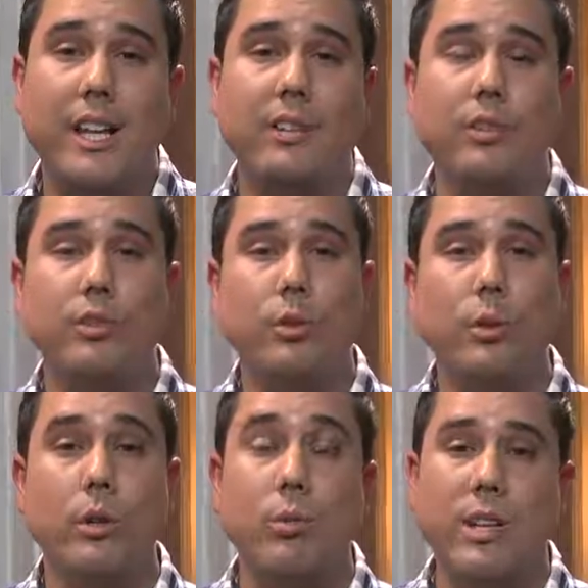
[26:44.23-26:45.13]
allows us
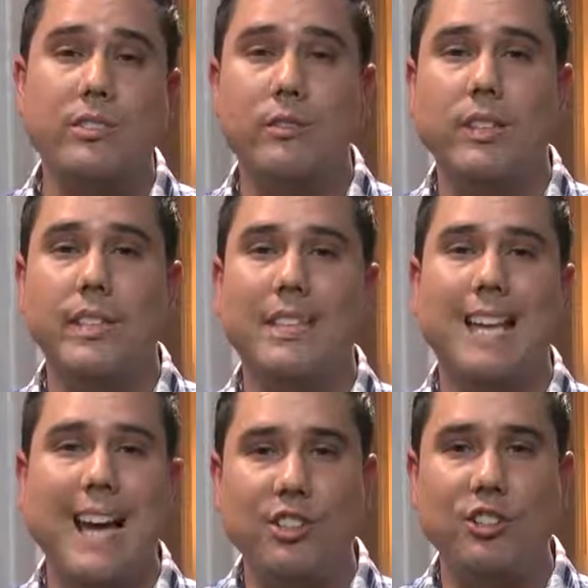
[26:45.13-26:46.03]
to aggressively
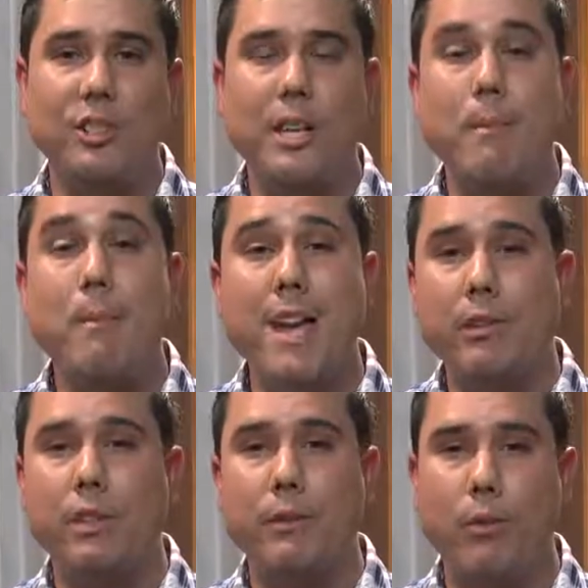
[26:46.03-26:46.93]
cache it and
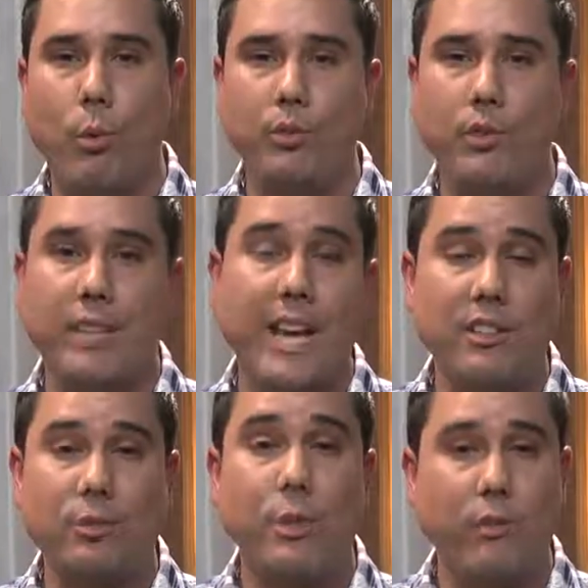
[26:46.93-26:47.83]
manually force a
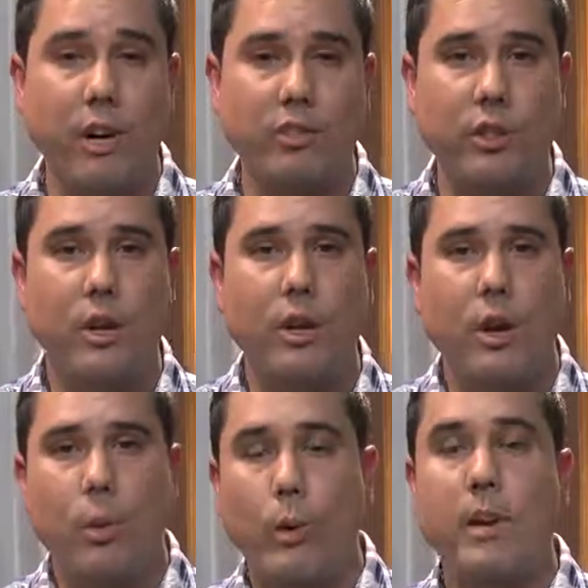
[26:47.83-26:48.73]
cache refresh
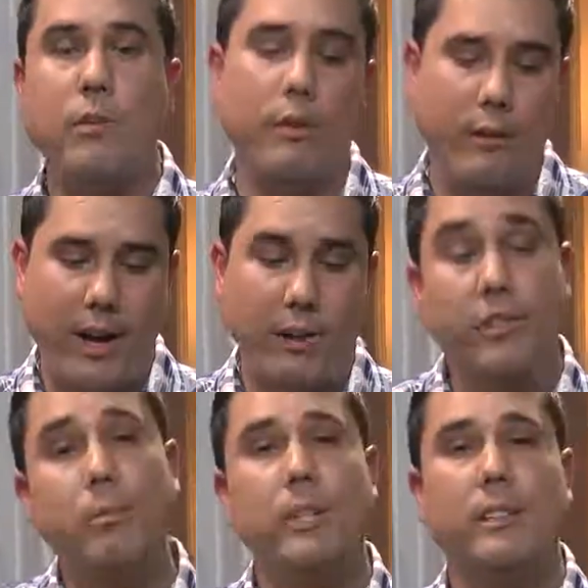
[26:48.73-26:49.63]
whenever the file
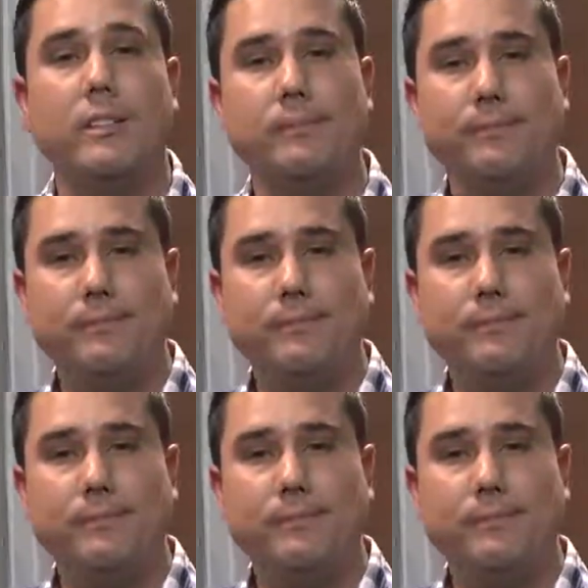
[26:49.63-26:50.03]
is updated.